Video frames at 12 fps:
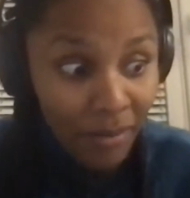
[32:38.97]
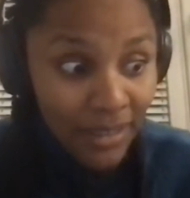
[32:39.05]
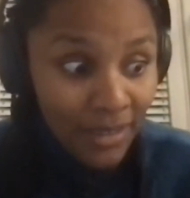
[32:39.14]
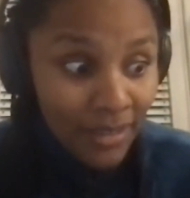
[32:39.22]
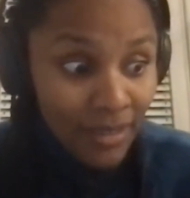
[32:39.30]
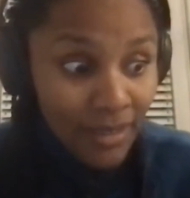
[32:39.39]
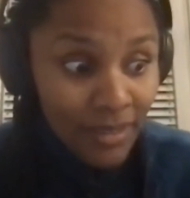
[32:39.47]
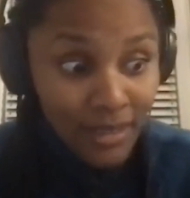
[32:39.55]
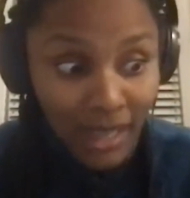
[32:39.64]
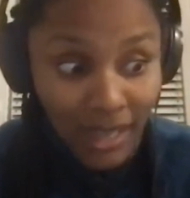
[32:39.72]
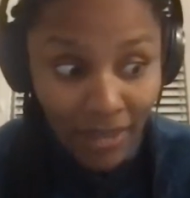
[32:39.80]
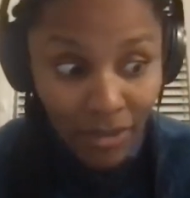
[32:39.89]
but
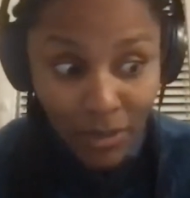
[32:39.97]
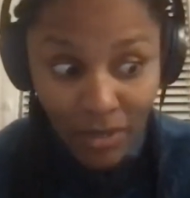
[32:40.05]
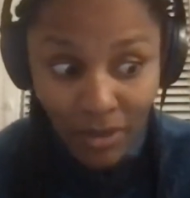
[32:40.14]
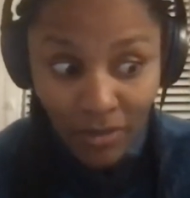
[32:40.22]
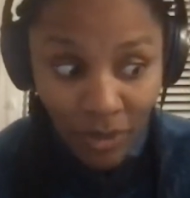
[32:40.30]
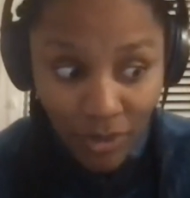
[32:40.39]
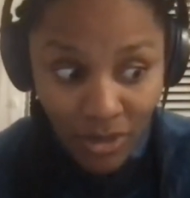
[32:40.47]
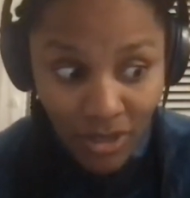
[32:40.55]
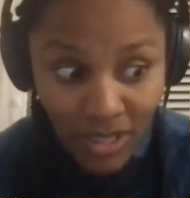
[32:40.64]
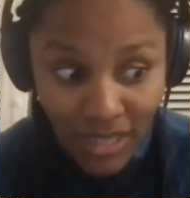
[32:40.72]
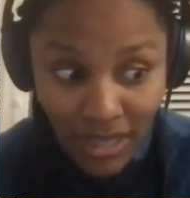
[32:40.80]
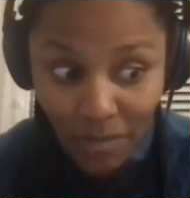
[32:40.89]
that everybody refused to
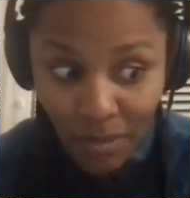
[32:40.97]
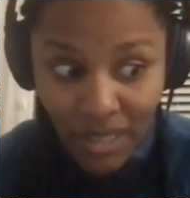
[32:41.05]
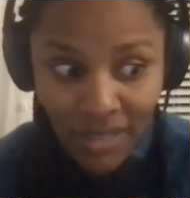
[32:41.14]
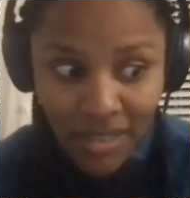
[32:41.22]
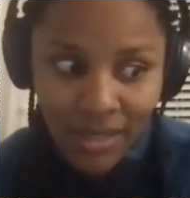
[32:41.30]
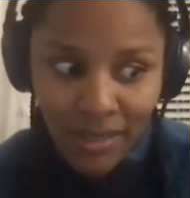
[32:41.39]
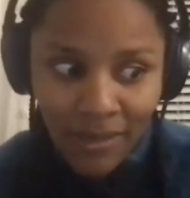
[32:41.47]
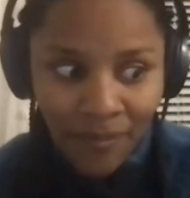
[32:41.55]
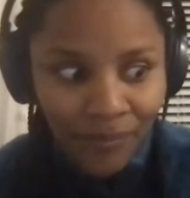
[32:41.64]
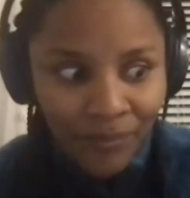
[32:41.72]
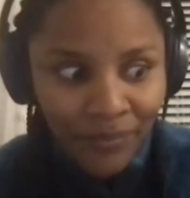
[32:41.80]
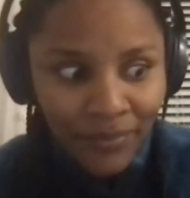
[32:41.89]
see
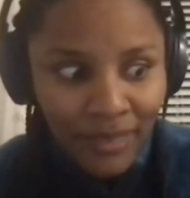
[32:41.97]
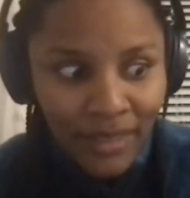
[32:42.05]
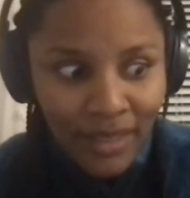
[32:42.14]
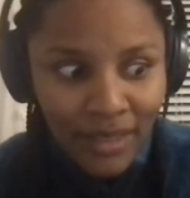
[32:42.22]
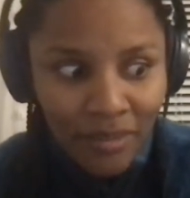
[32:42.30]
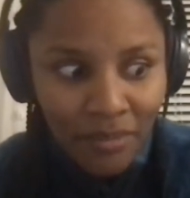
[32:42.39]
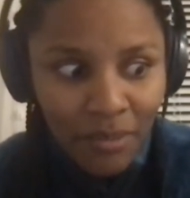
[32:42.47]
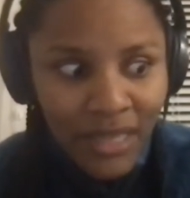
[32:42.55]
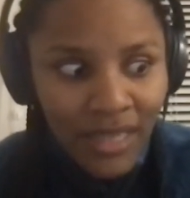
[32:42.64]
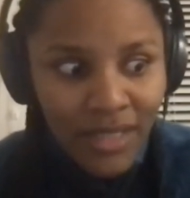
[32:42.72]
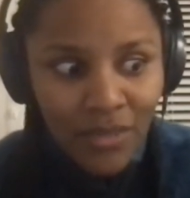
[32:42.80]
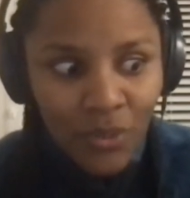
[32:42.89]

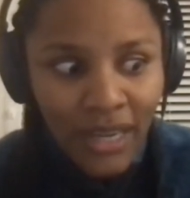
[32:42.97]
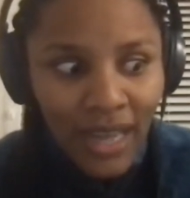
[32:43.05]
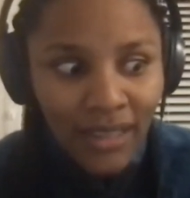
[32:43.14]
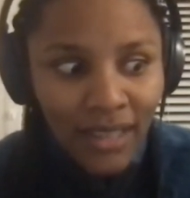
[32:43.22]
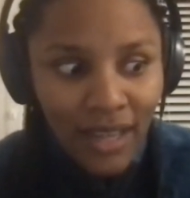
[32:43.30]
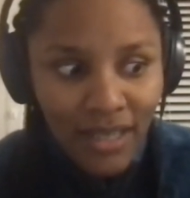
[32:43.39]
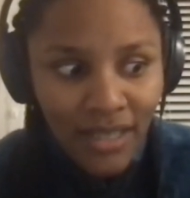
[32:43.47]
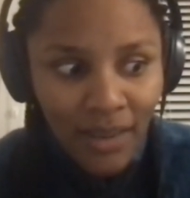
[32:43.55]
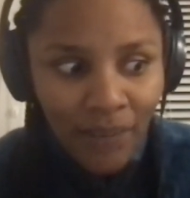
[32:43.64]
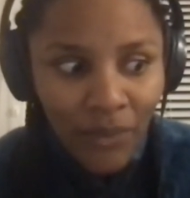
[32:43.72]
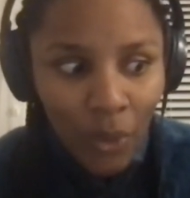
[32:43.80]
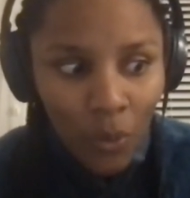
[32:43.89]
because we're not
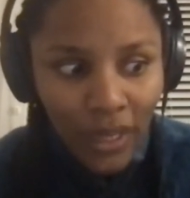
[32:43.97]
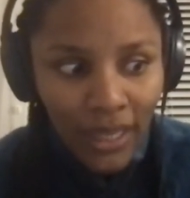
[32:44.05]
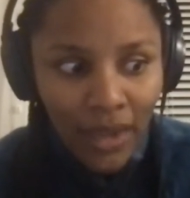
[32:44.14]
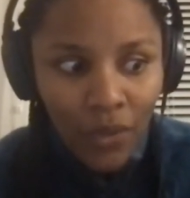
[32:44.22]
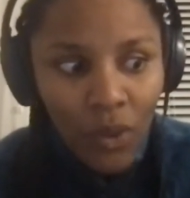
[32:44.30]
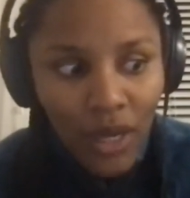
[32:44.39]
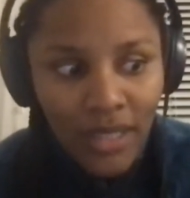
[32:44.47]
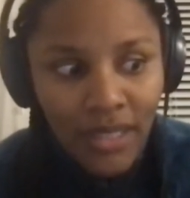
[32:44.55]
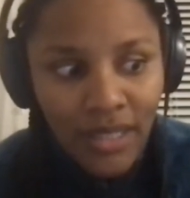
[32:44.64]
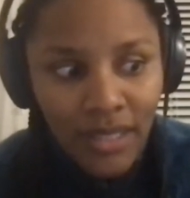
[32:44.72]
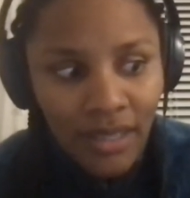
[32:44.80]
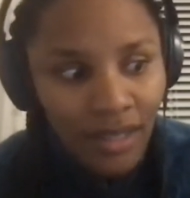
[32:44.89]
accustomed the way they want
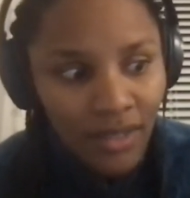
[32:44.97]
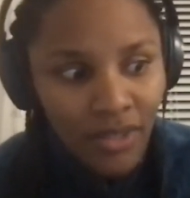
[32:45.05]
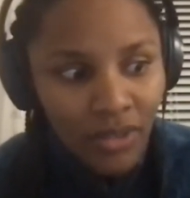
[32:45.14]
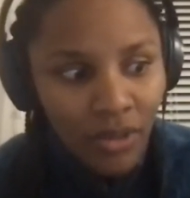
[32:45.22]
to see us.